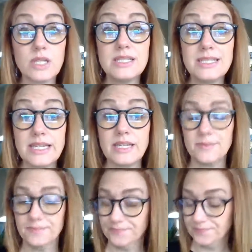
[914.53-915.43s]

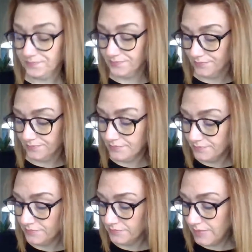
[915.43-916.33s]
Z.
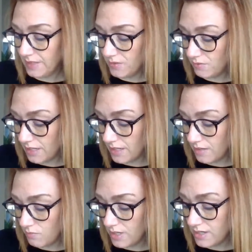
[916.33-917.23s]
That's right.
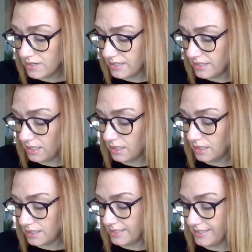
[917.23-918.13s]
And where is the
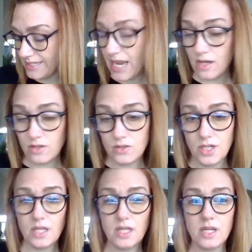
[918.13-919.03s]

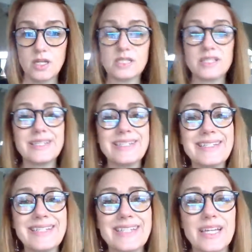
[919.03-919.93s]
sound
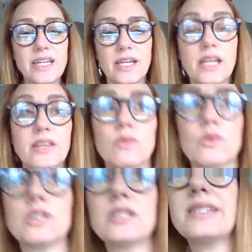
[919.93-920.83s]
Z in the
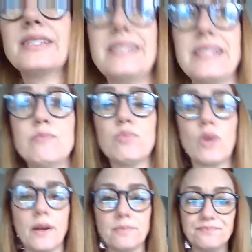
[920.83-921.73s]
word
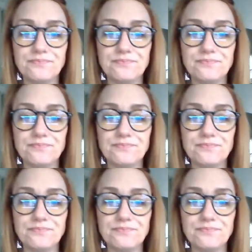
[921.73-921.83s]
zebra?